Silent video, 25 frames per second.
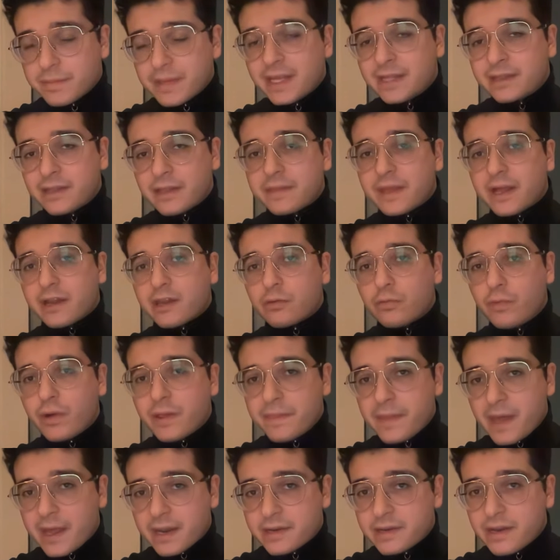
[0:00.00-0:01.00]
mean that that's
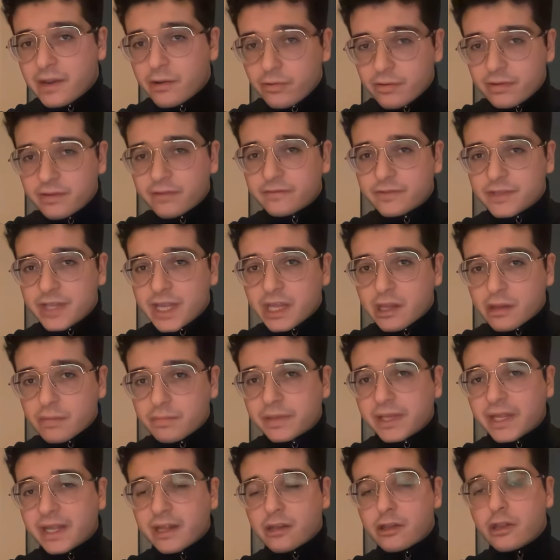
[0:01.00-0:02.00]
when that narrative takes
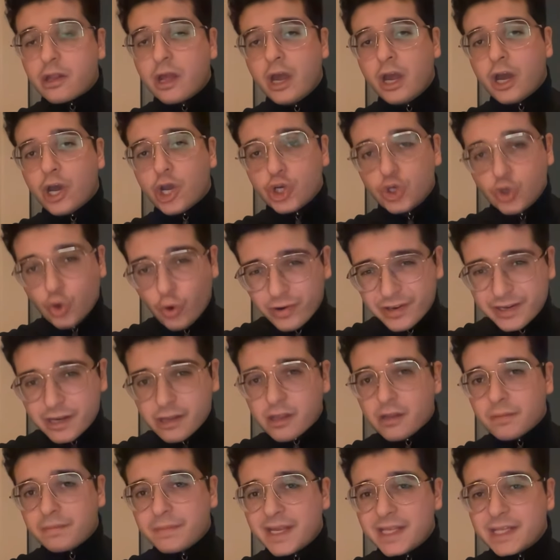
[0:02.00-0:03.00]
place, nor
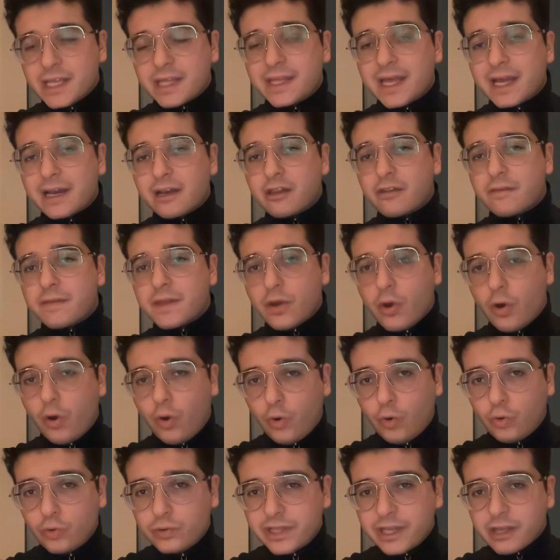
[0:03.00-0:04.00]
does it mean that that is the
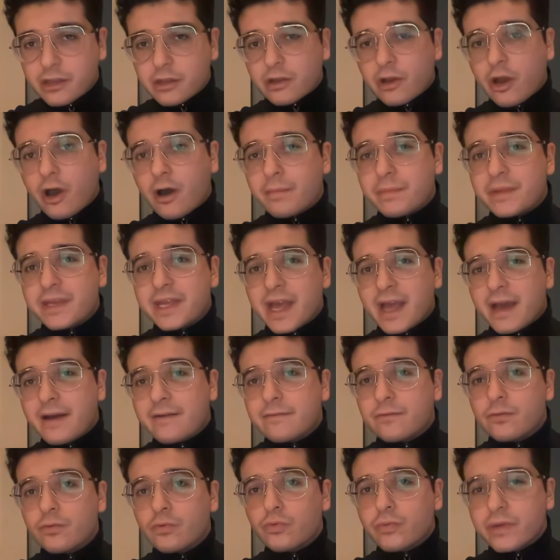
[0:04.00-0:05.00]
oldest copy
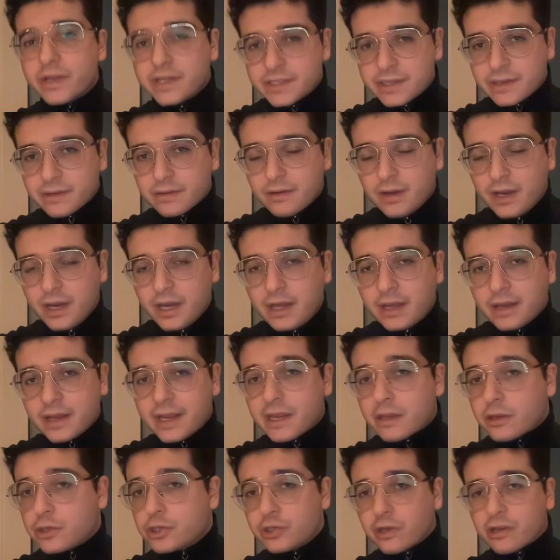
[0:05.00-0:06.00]
ever written.
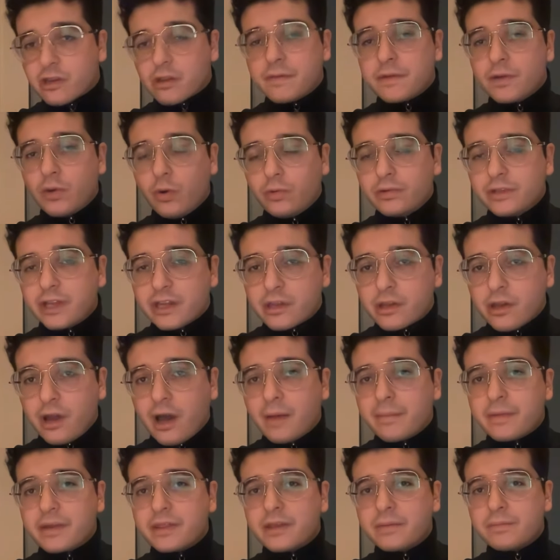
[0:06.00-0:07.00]
It's just the oldest
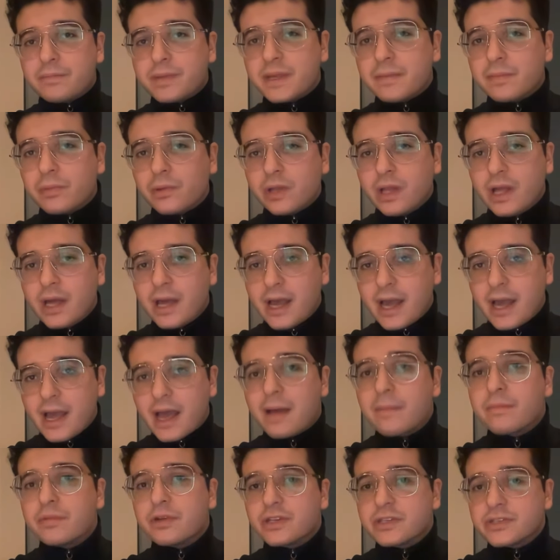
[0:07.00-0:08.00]
copy that people
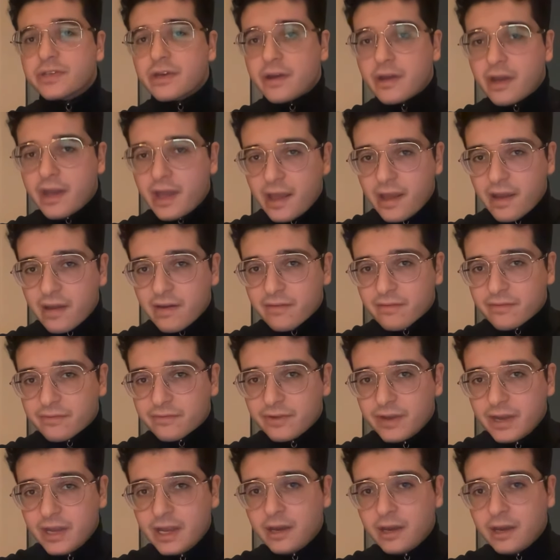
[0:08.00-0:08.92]
happen to have.